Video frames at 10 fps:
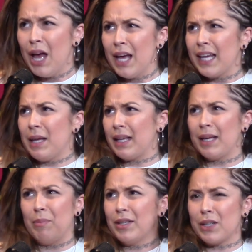he
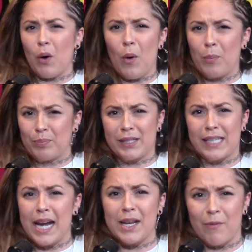built a whole
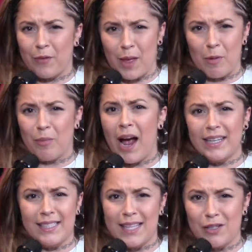stadium for them or
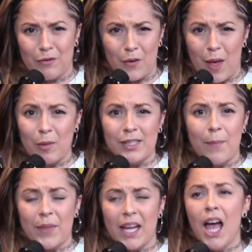practice center for them or
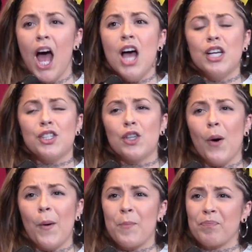something.
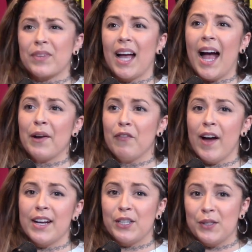So I don't
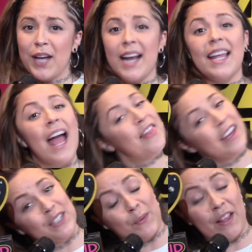find it too shady. I think
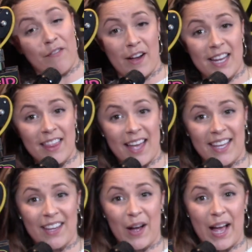it's really funny that
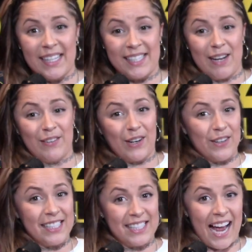he got Steph
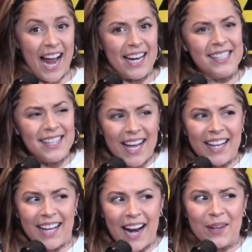Curry's dad. Isn't
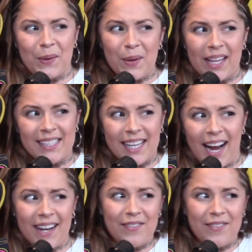that kind of cool? That's like kind